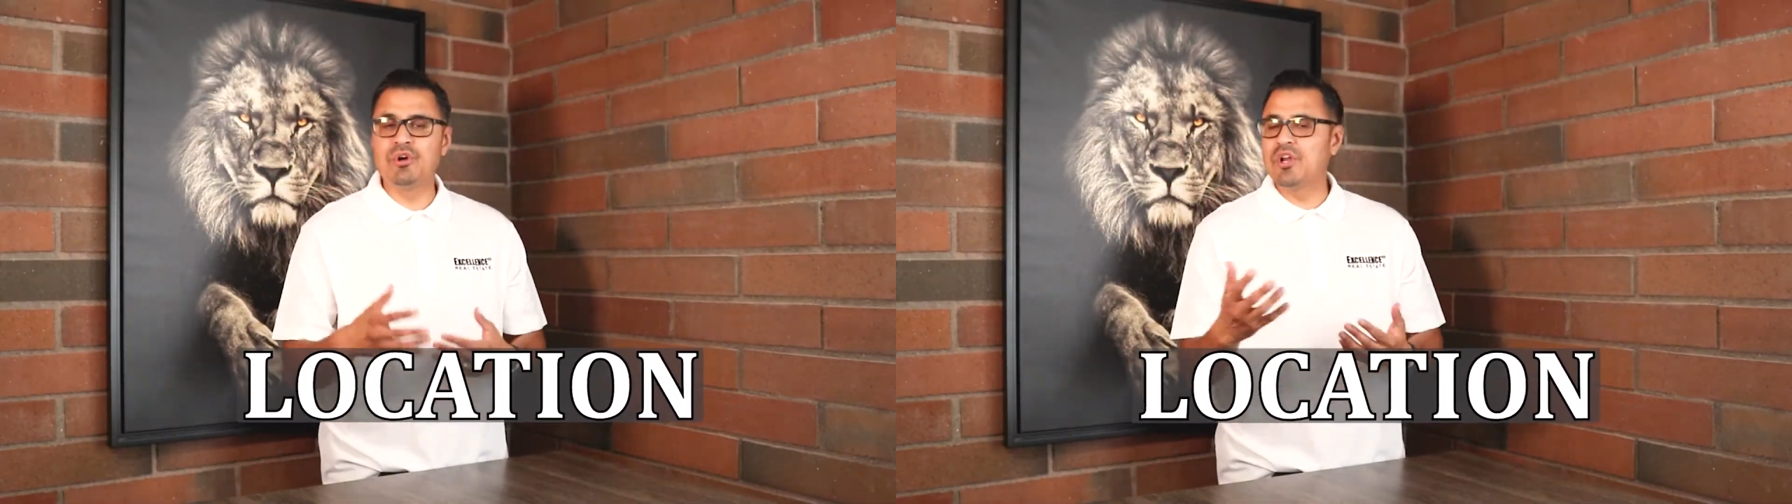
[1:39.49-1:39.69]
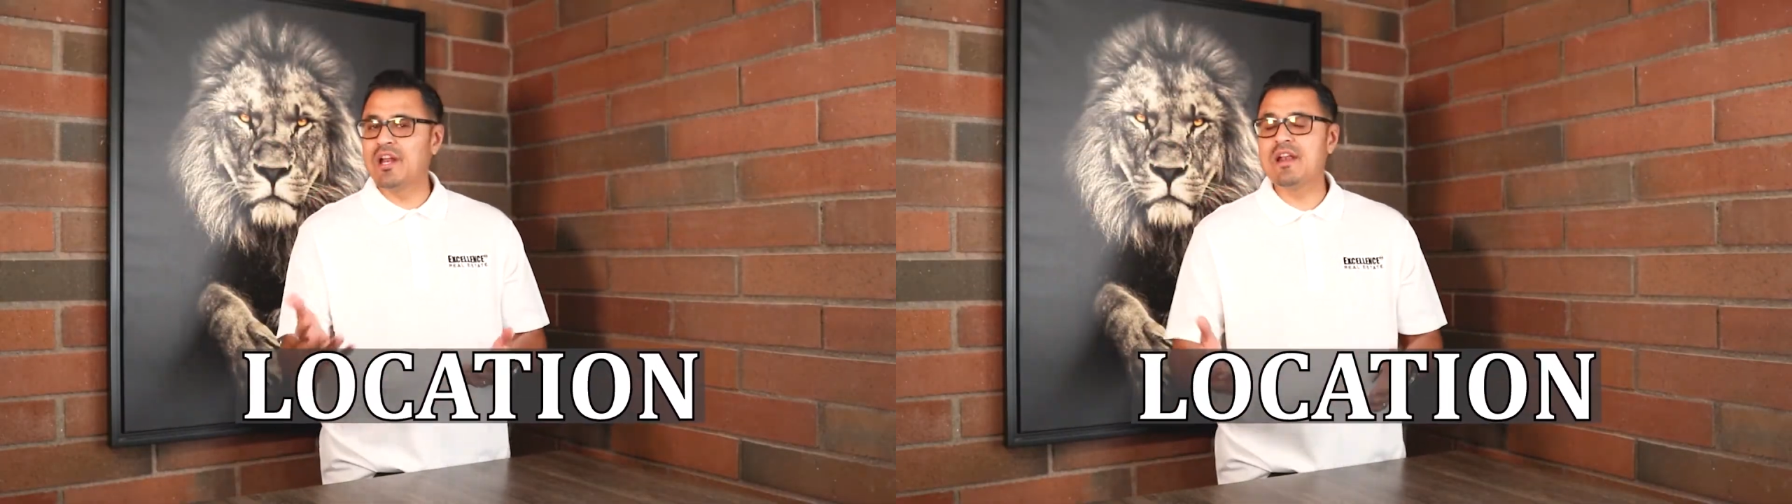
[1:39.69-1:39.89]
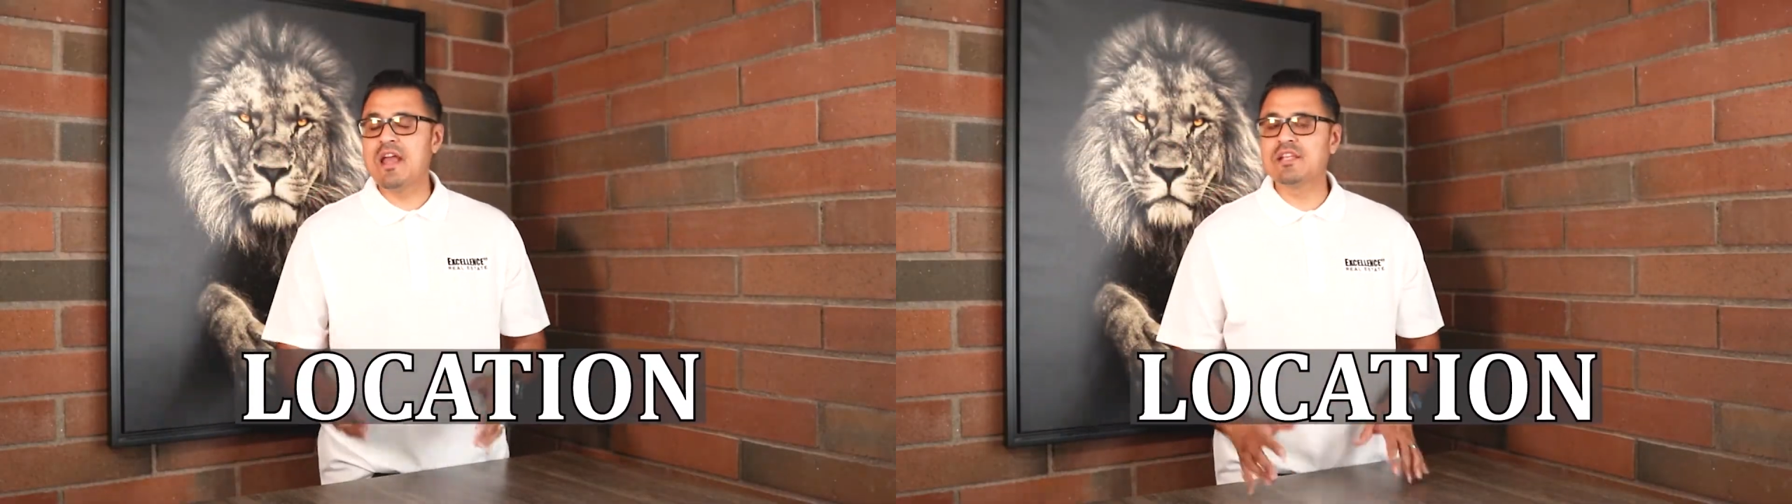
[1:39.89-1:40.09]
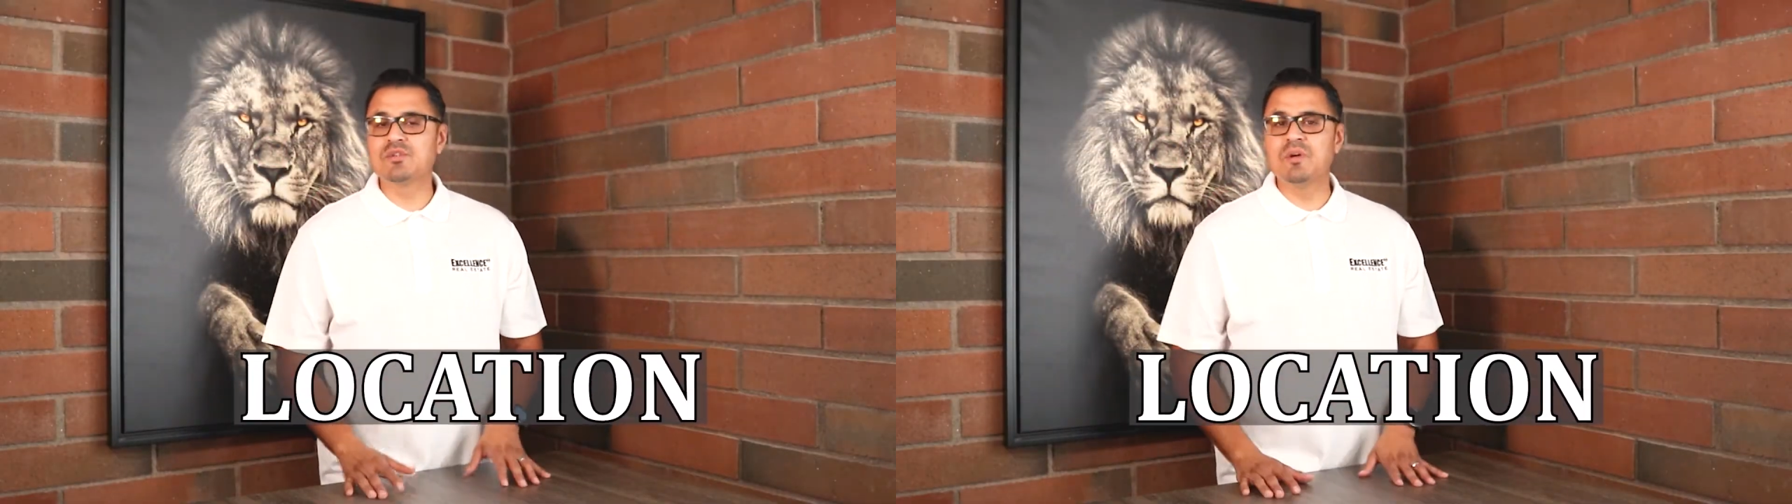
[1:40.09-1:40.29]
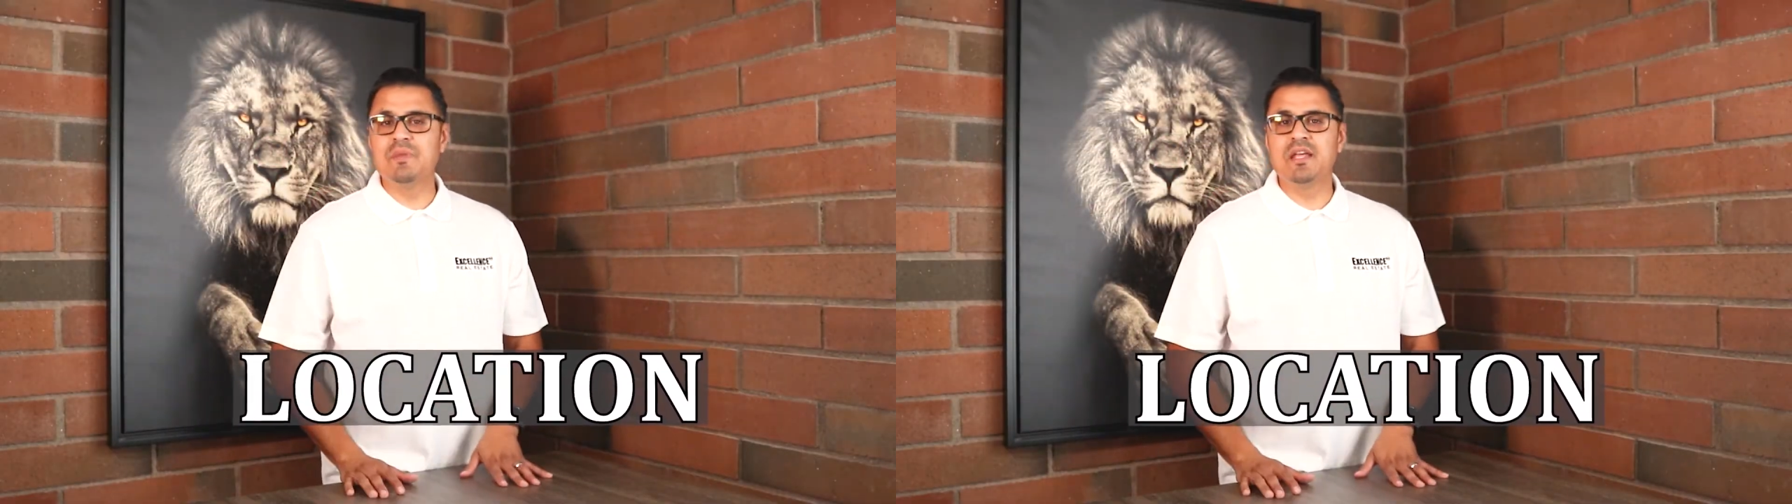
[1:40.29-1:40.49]
or you're
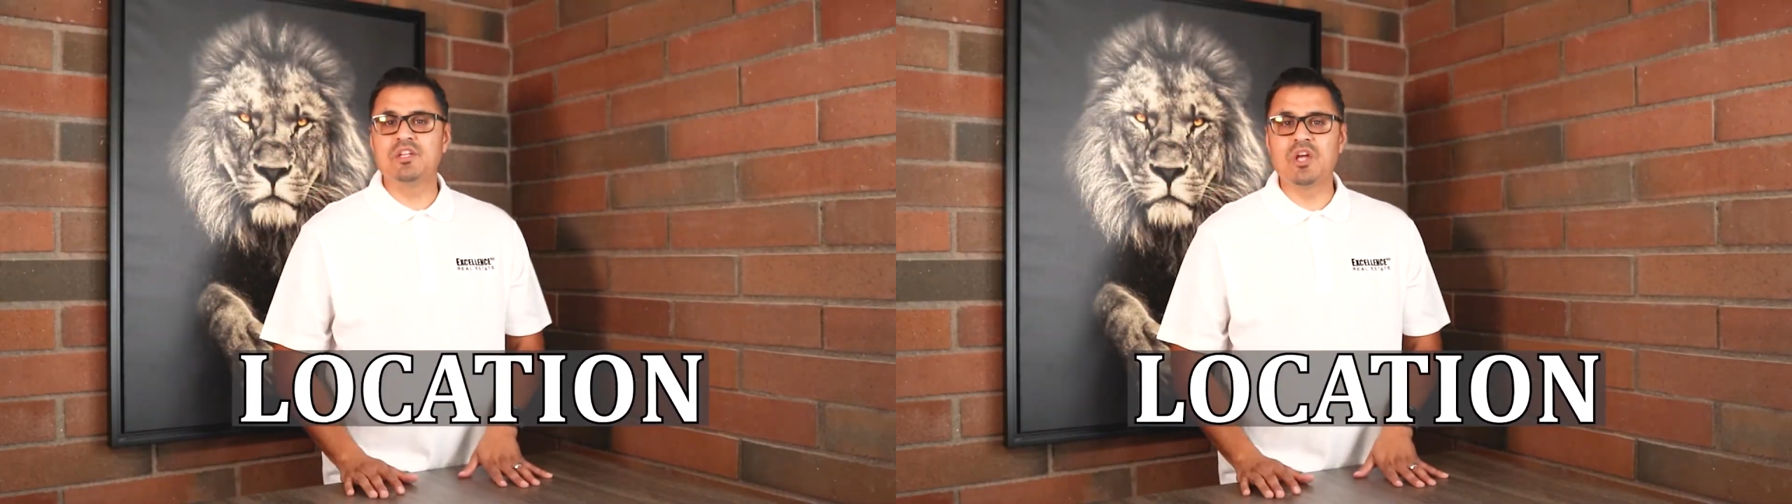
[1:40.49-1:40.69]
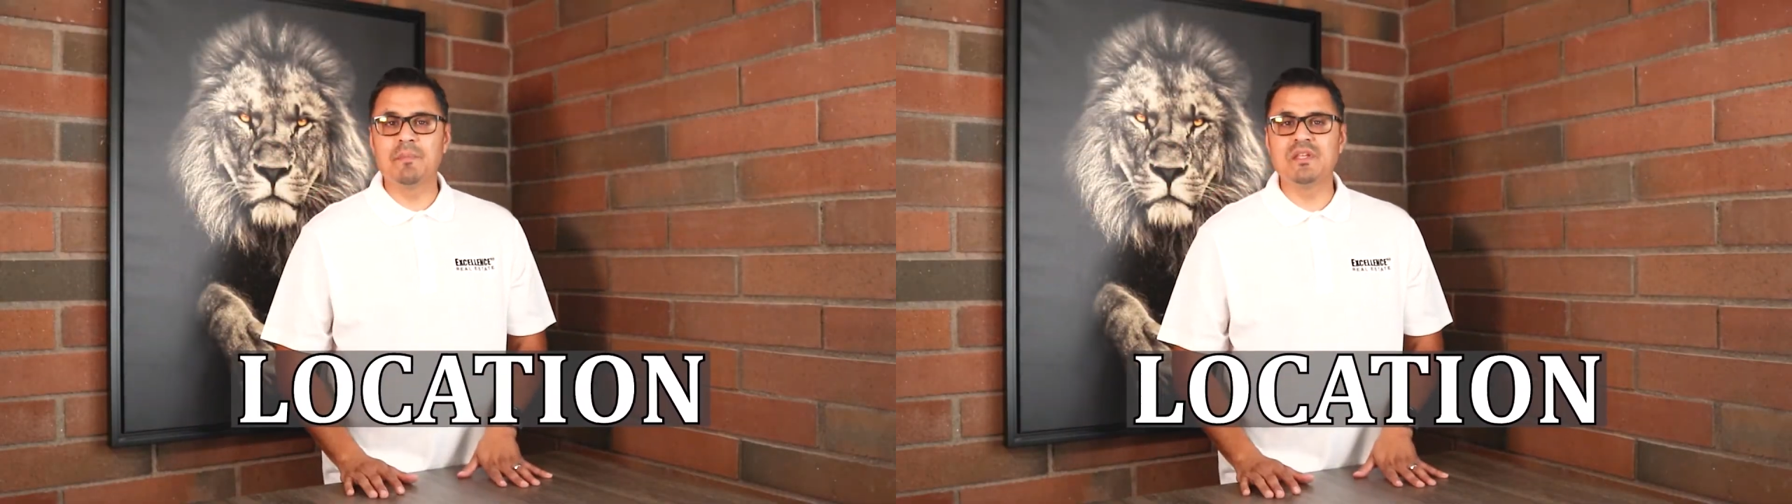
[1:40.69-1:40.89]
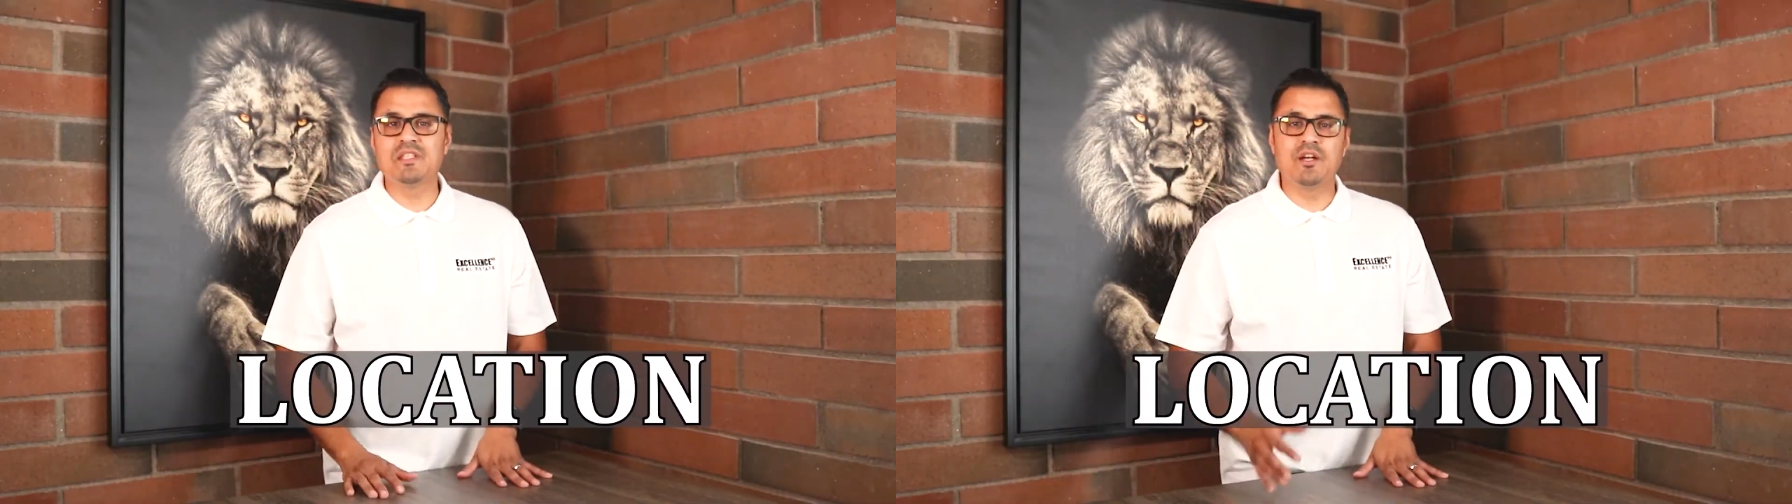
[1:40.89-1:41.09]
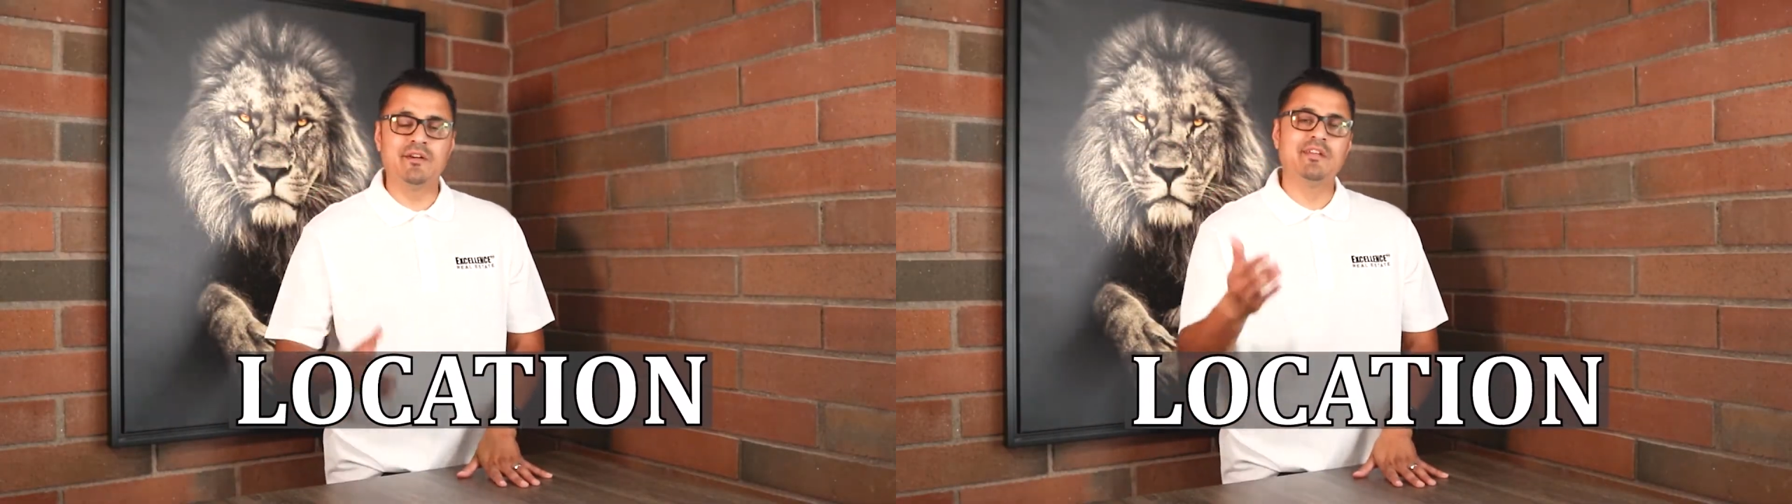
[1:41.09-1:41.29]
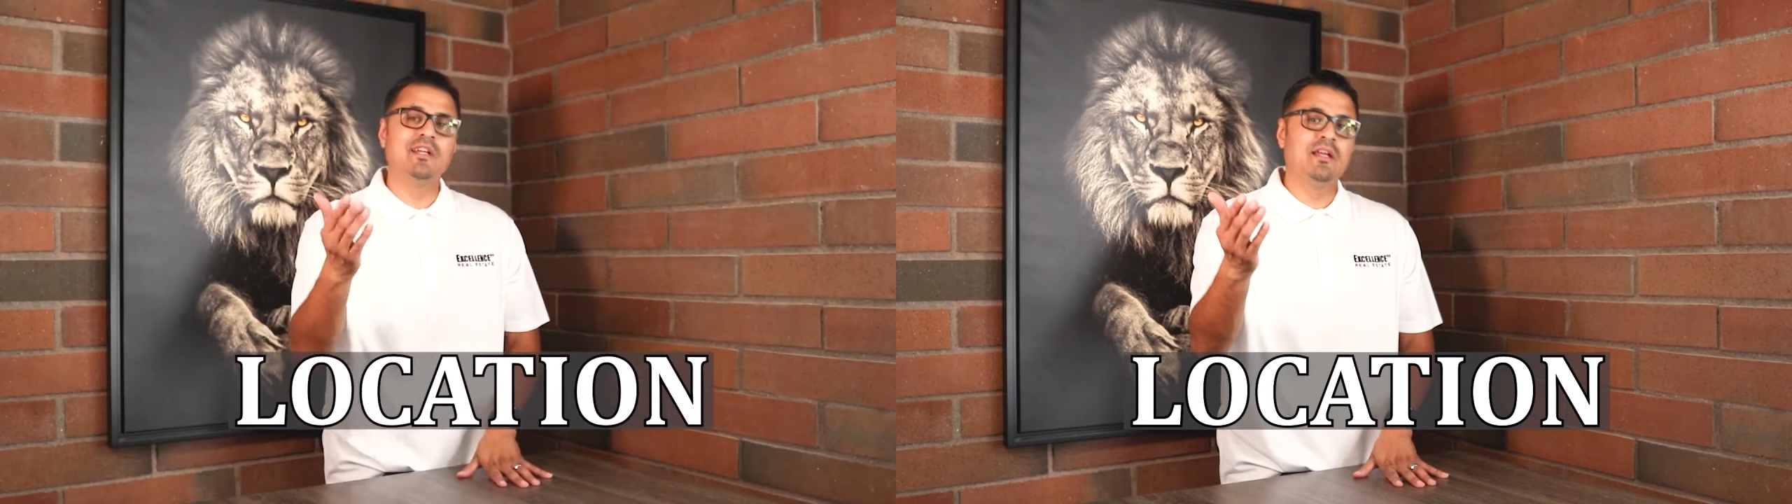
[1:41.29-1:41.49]
next to a big shopping
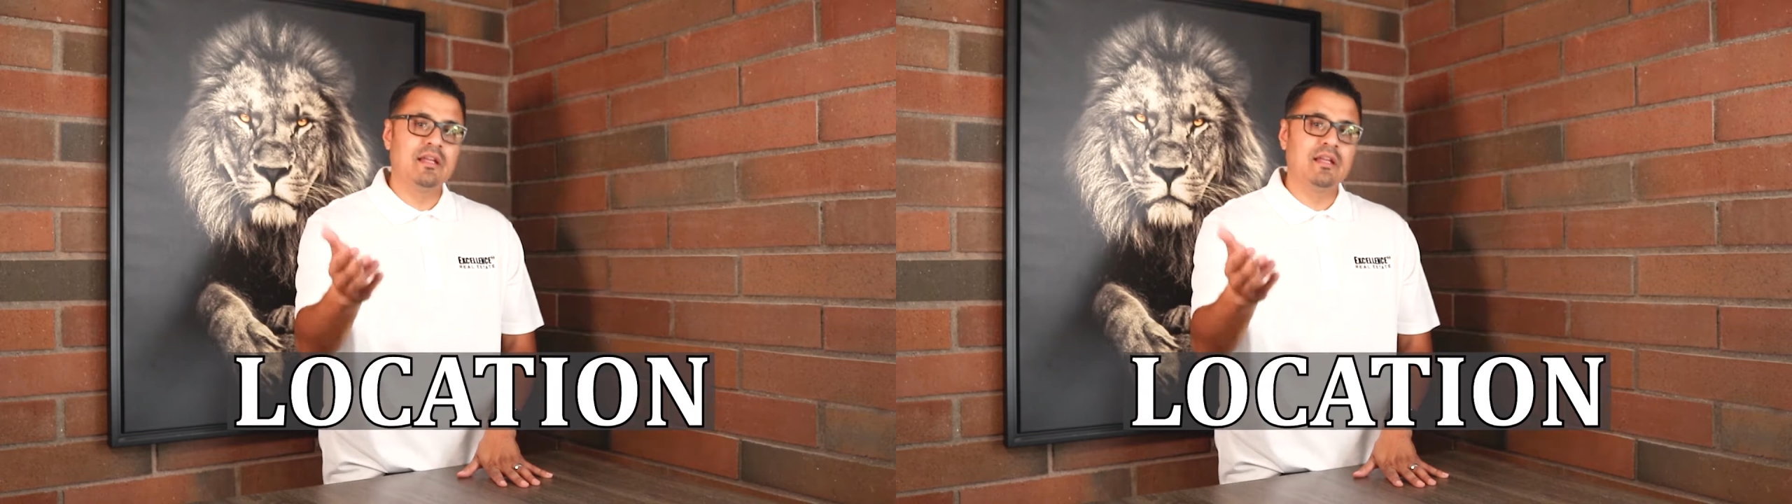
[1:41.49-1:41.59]
center,